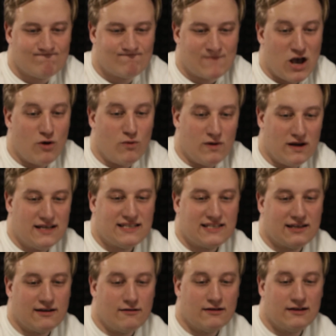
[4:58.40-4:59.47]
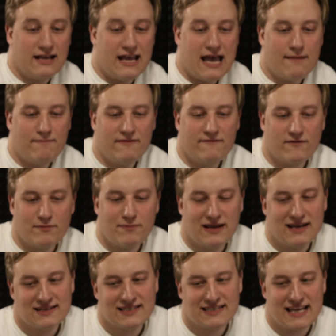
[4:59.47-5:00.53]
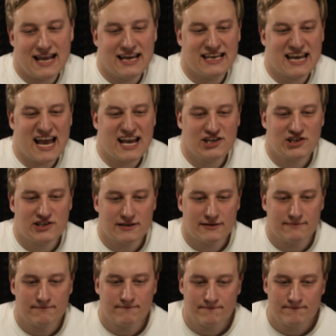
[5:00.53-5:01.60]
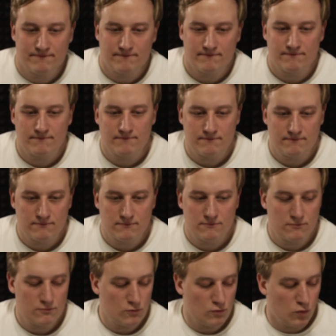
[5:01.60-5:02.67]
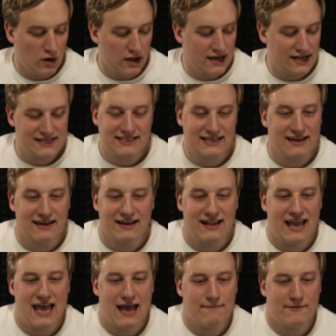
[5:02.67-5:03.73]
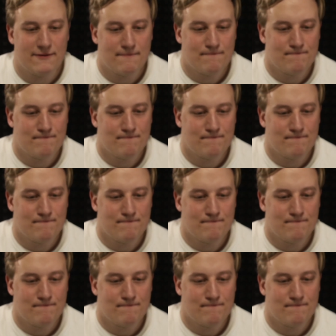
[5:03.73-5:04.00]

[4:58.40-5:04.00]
What is going to happen for Penn State Nation? What is going to happen?